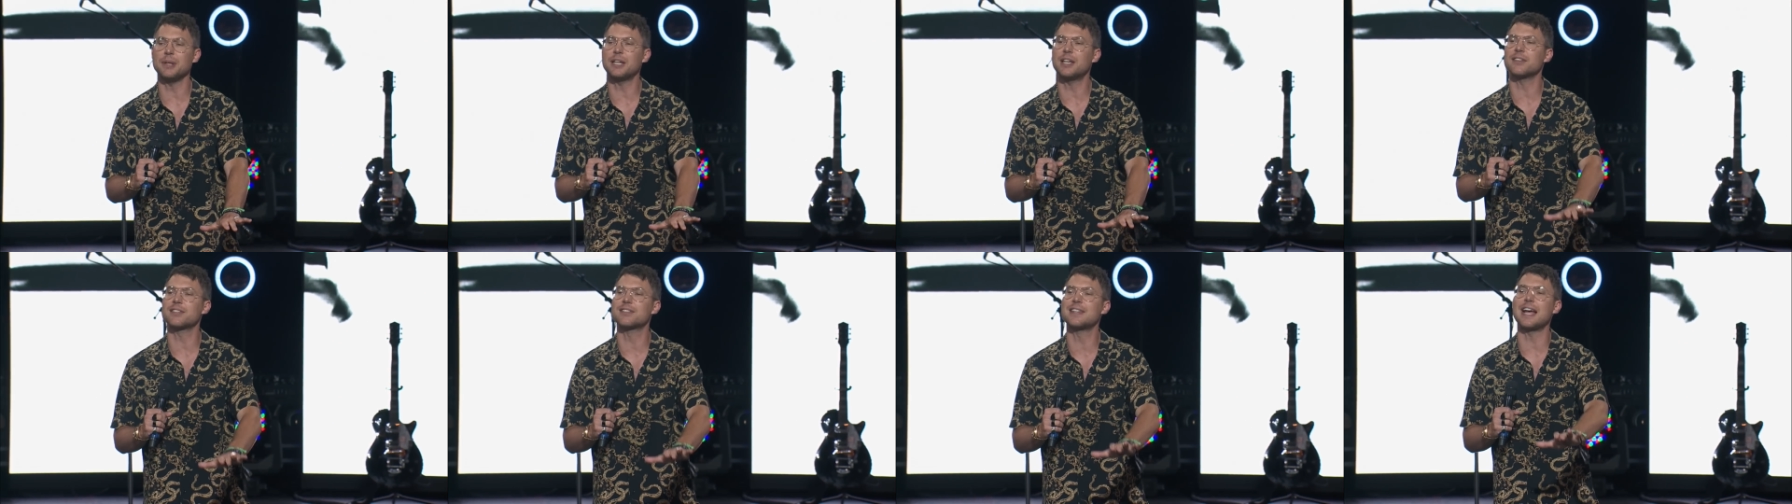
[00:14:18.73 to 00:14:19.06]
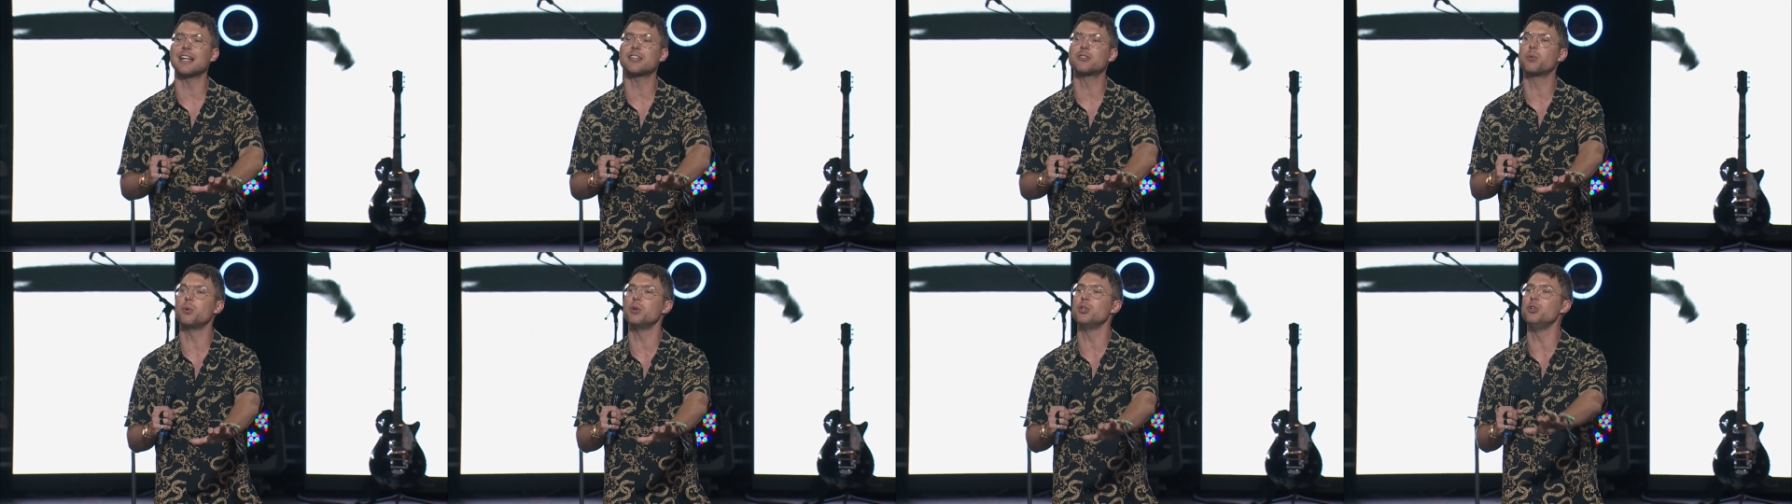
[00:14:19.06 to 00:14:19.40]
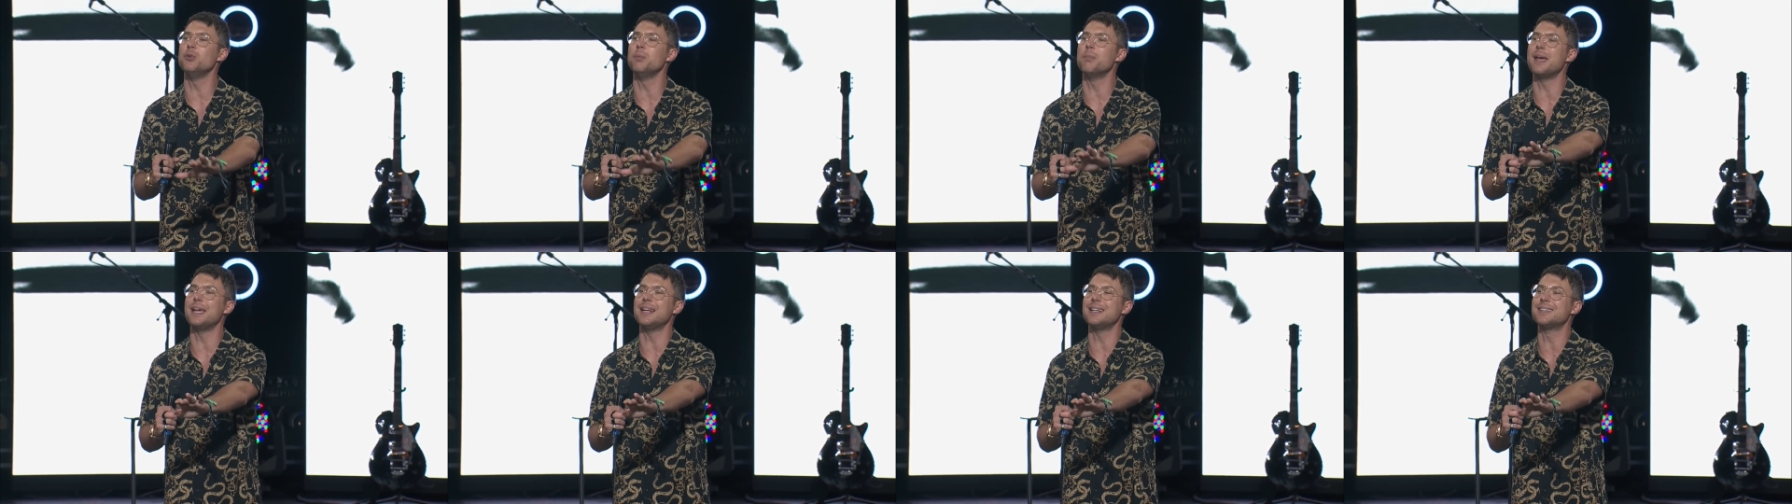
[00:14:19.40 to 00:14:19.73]
because that's when
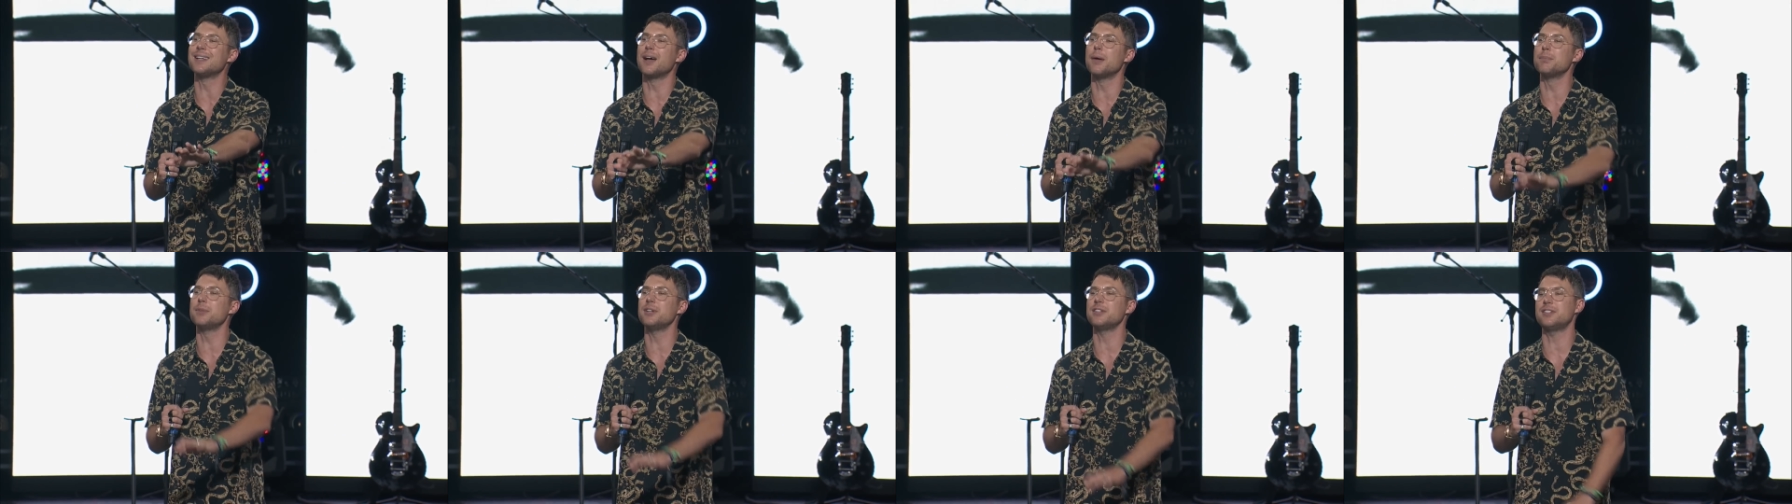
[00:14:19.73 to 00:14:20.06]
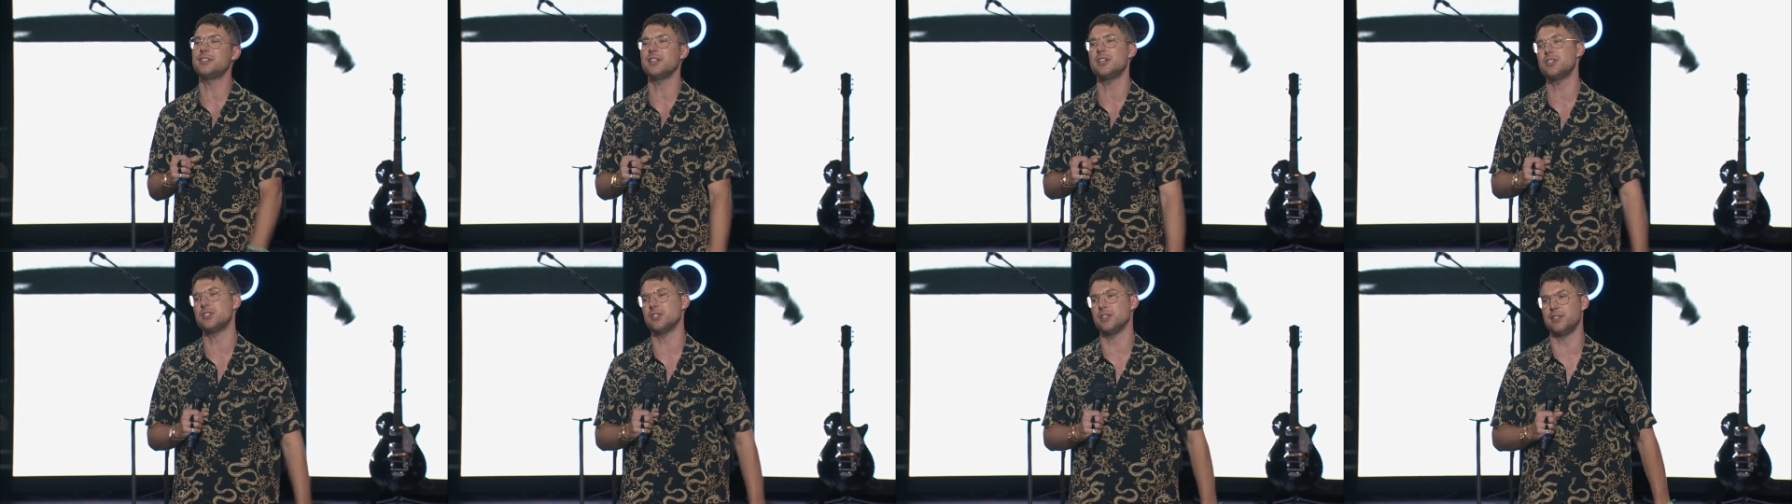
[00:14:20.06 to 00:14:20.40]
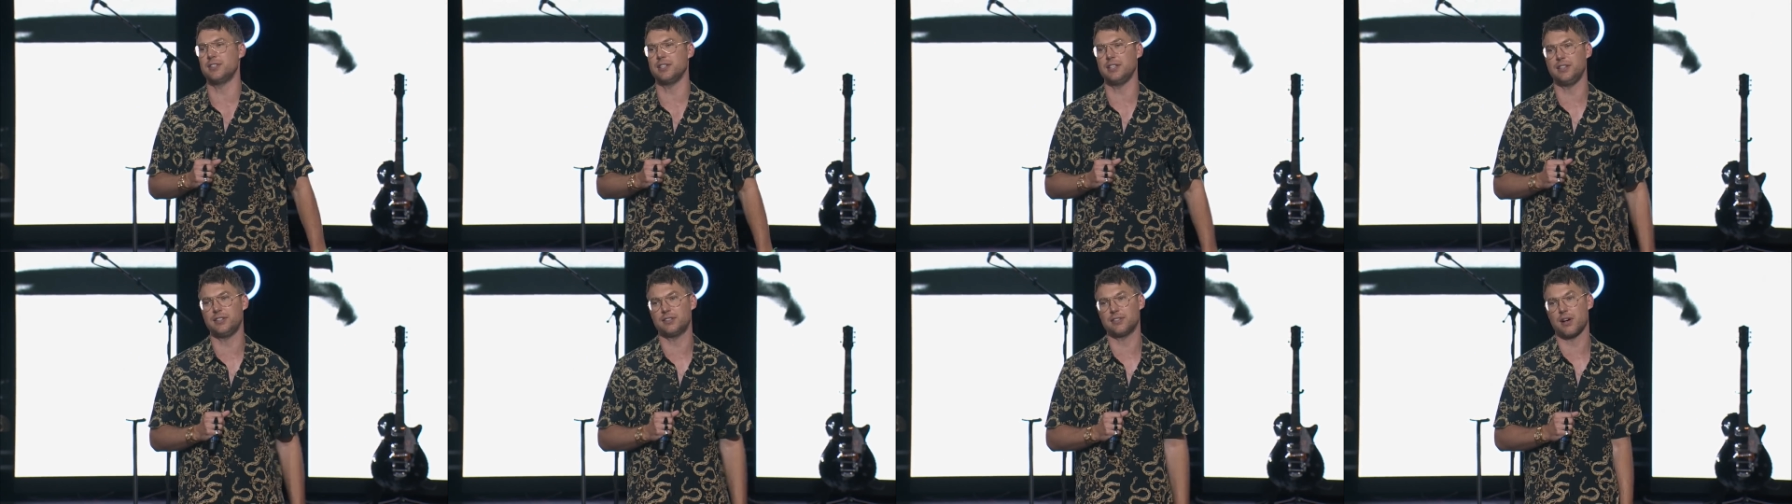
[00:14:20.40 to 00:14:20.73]
you make dumb
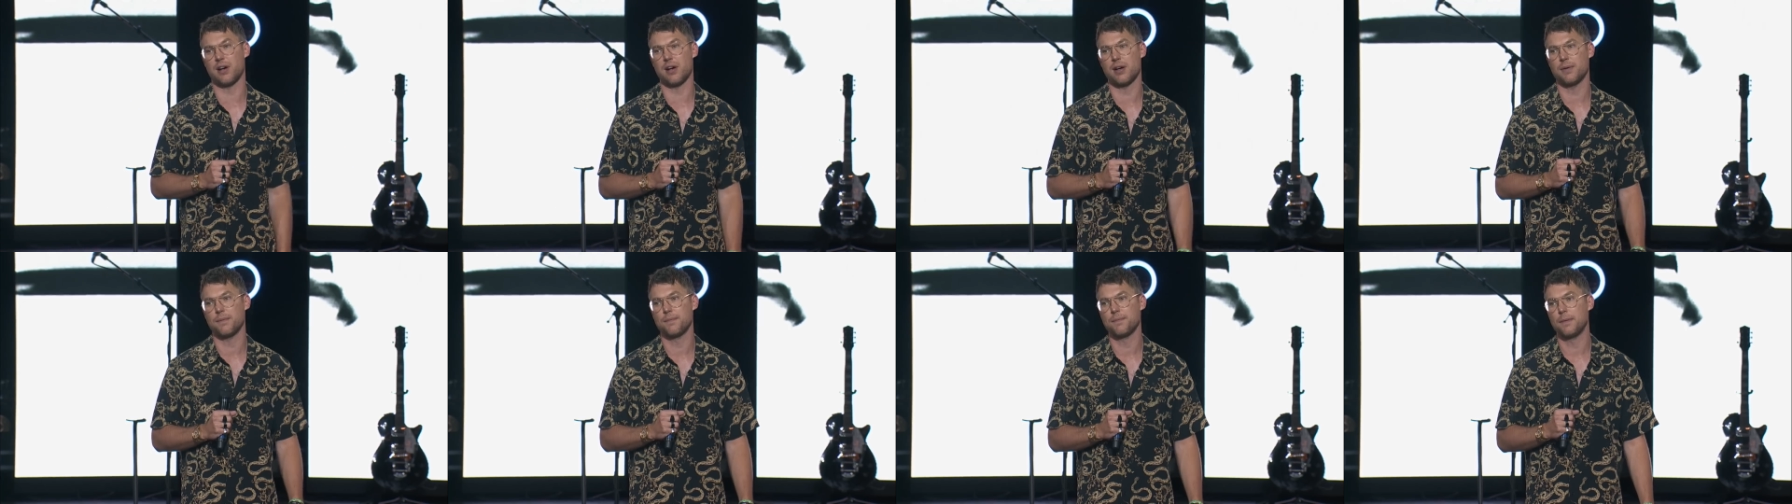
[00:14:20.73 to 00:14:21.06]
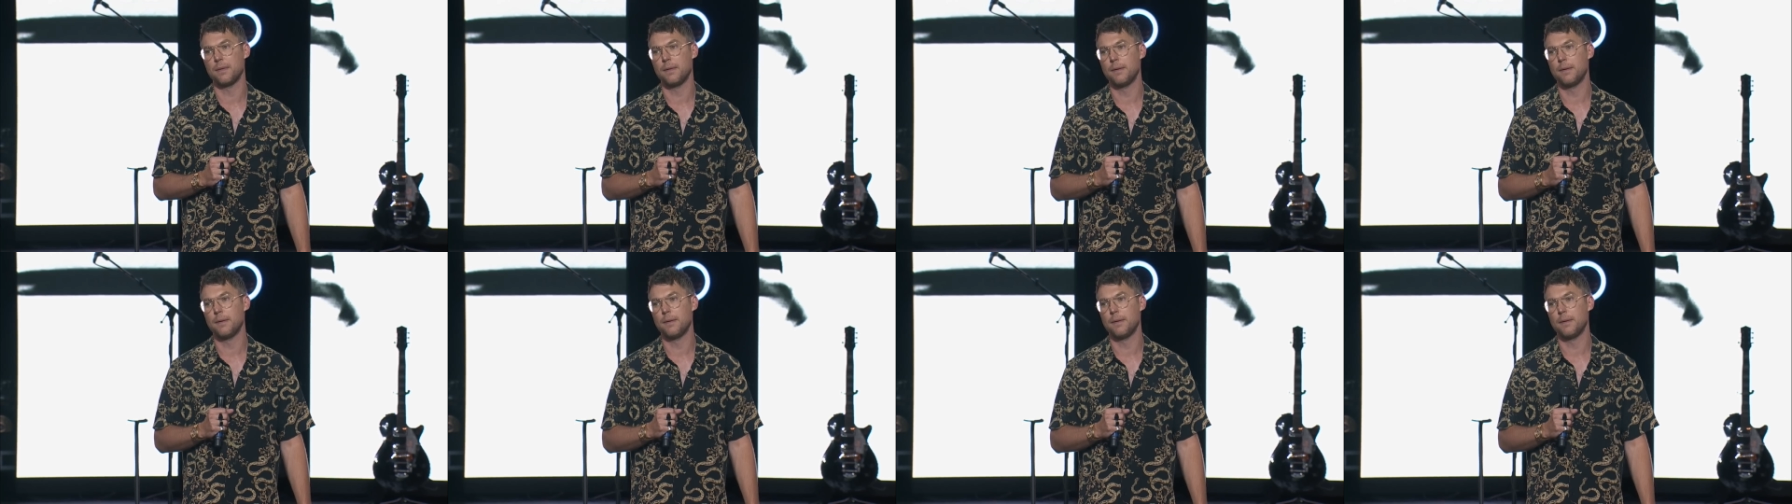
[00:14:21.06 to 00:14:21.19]
decisions, Esau.